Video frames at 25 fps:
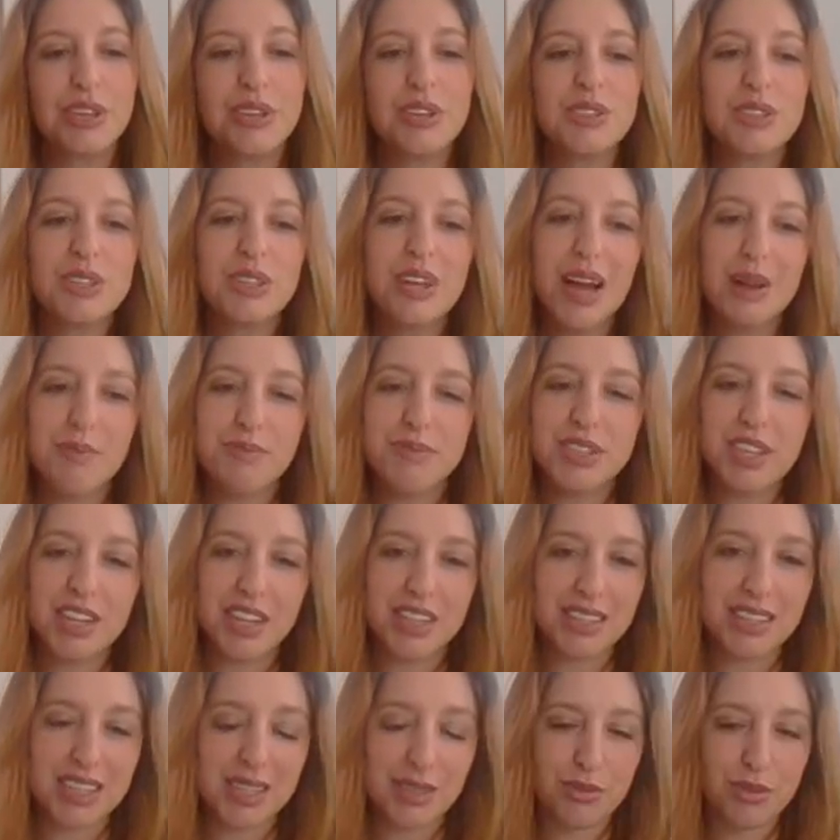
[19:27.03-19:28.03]
You could do
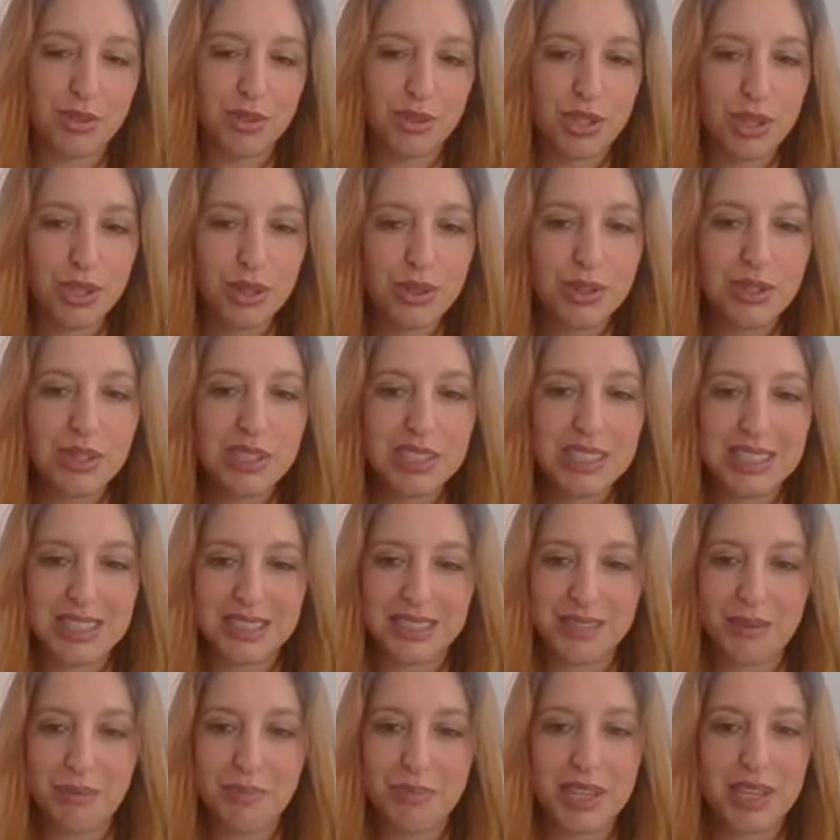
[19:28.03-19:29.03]
advertising through Google,
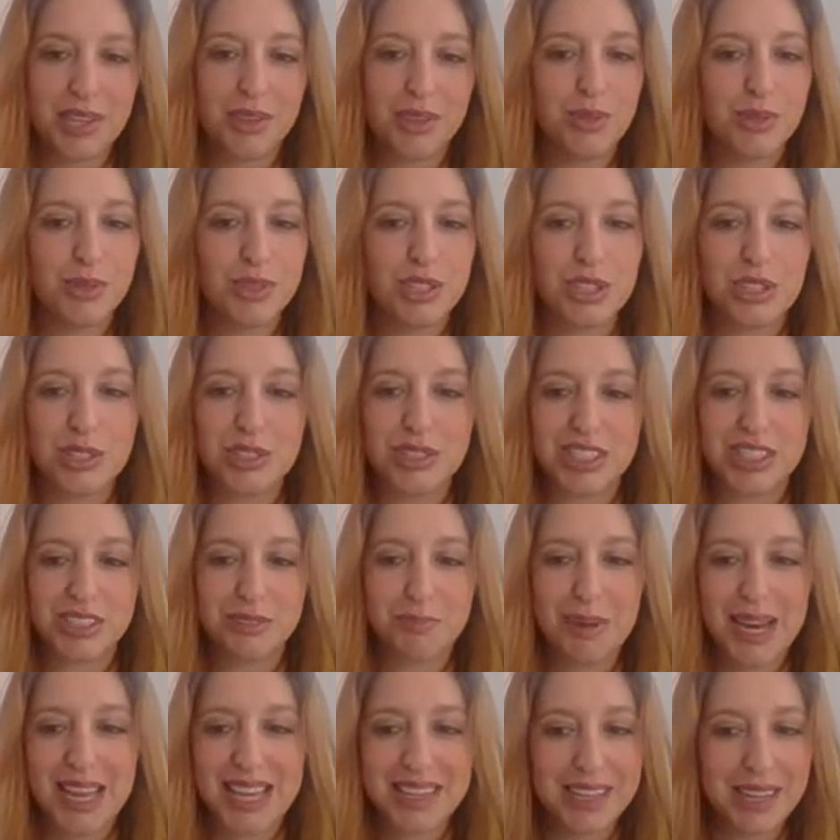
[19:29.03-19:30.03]
so something called Google
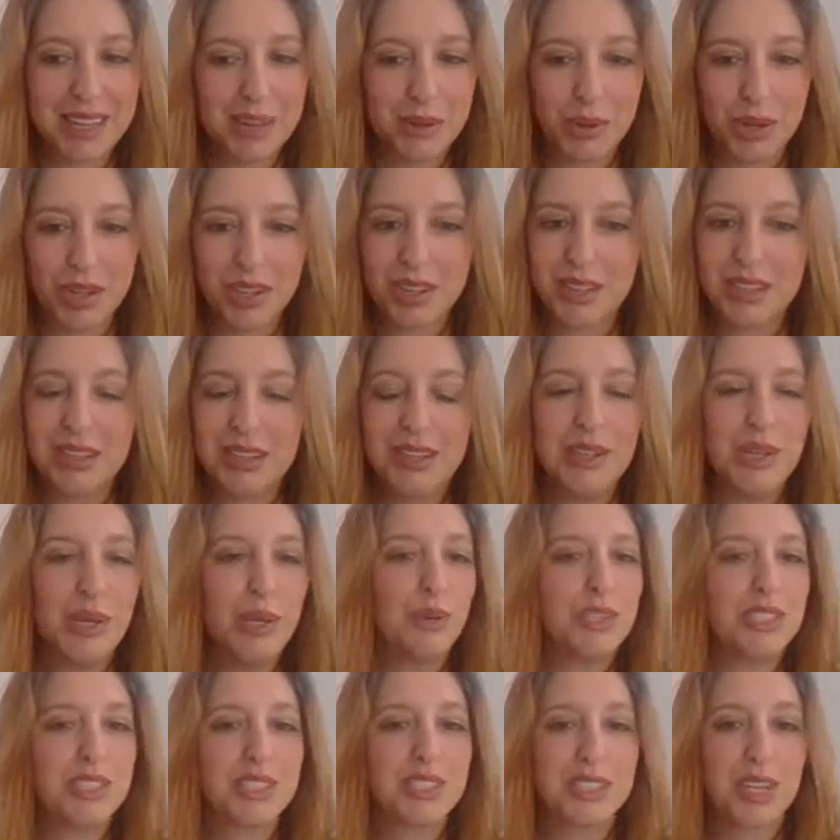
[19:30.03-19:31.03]
Display Network,
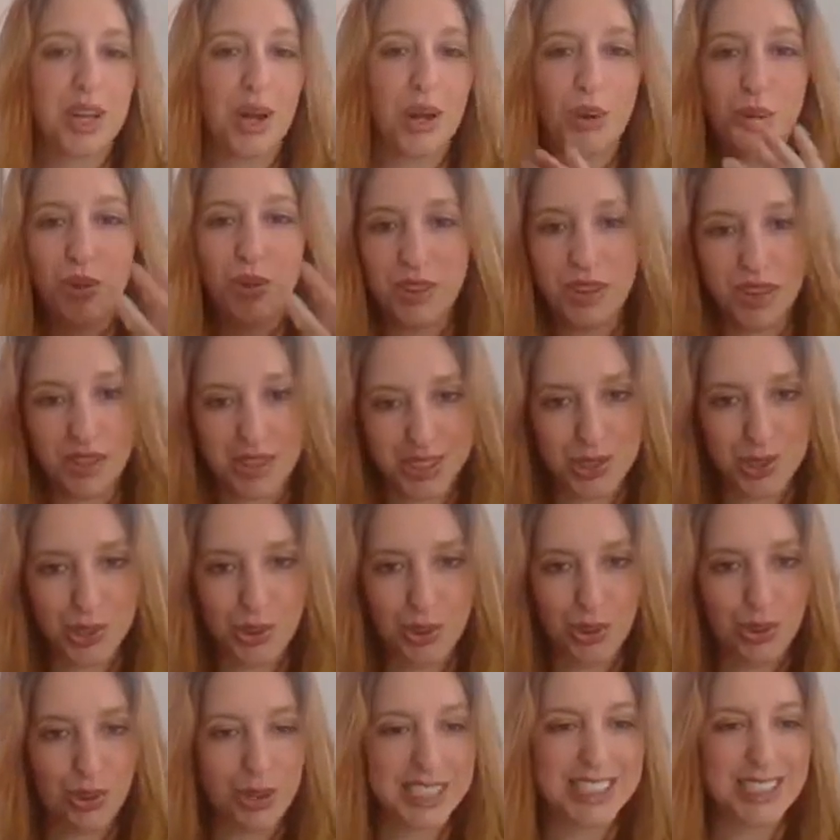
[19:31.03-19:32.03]
which is a whole nother
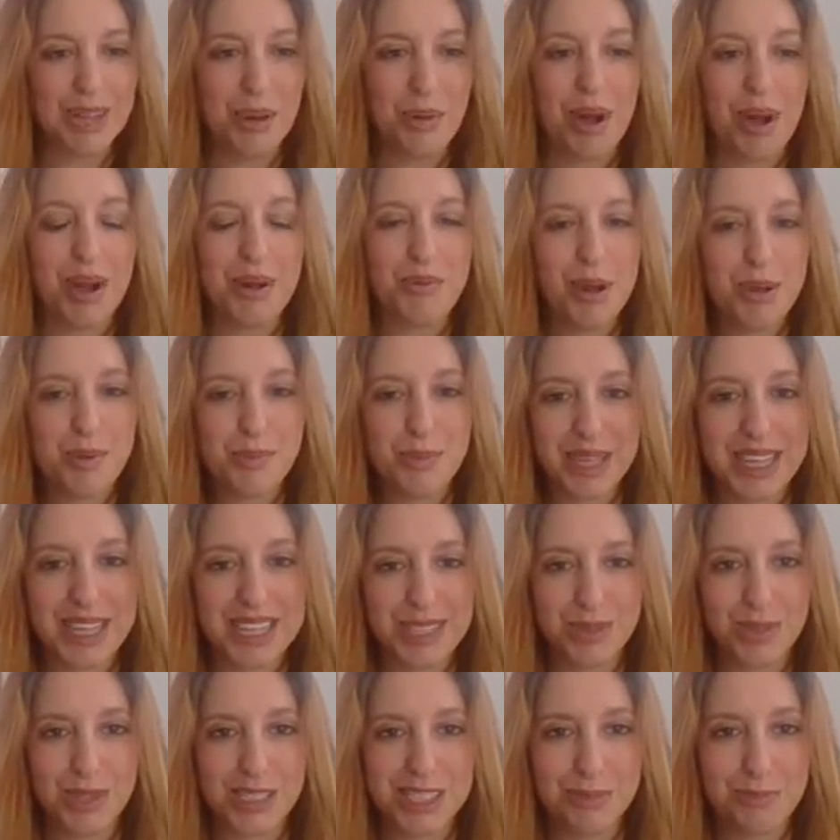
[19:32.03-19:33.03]
talk. So I won't
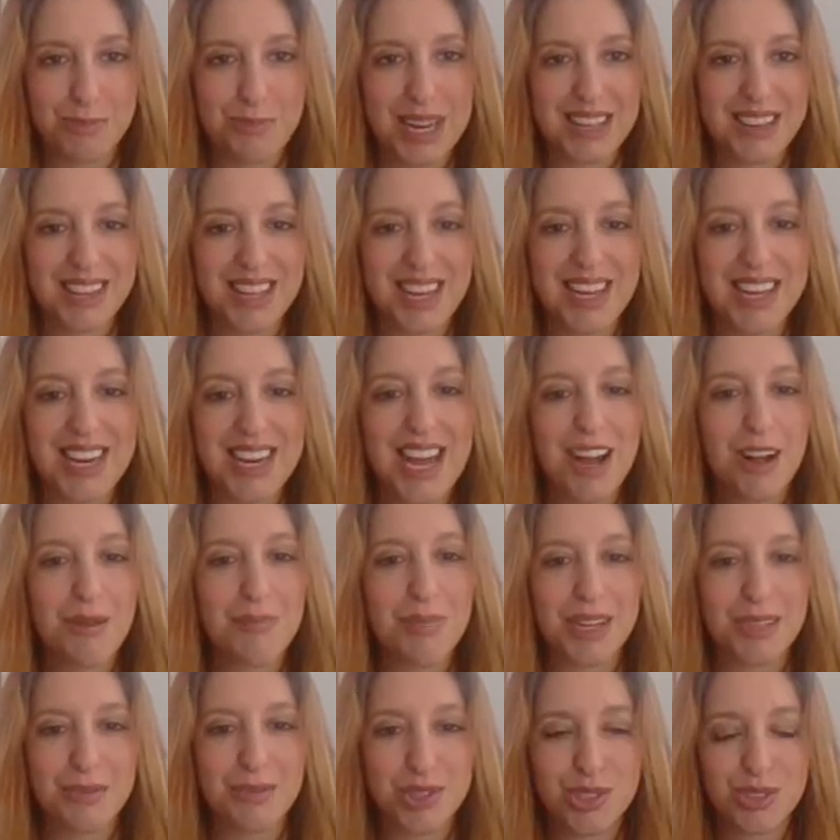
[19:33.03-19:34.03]
begin to explain that
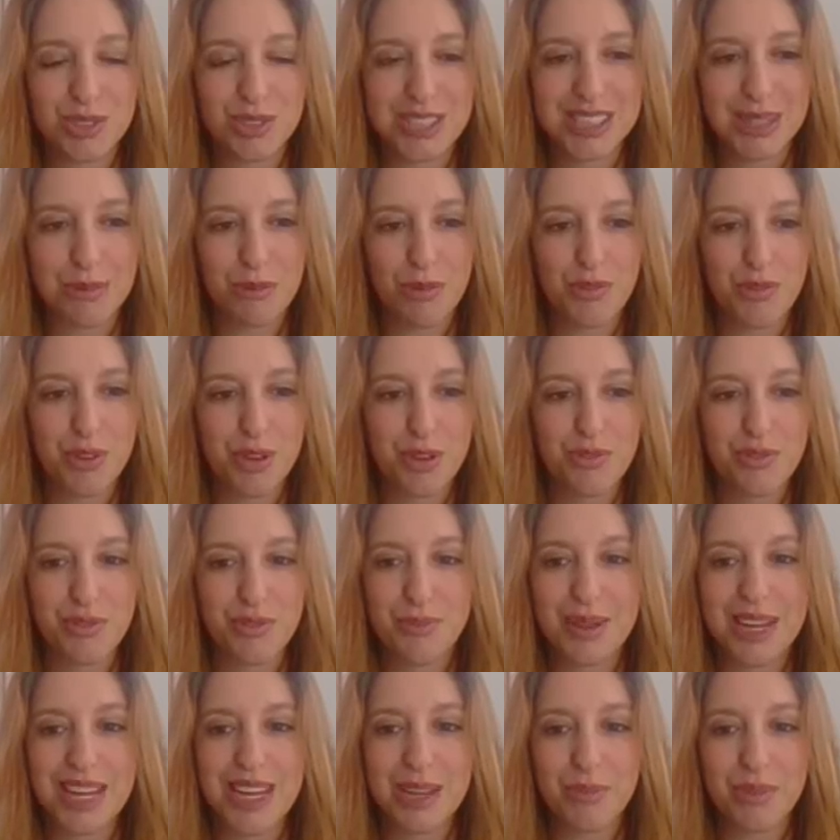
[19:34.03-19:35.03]
now, but I'm sure some of you are
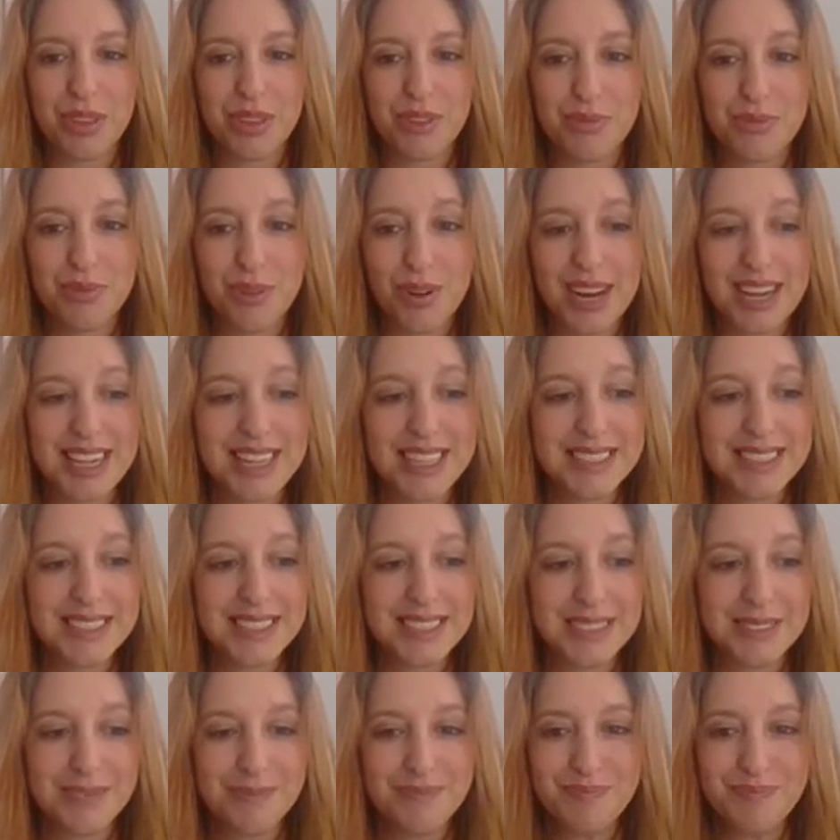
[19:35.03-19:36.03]
familiar with the phrase.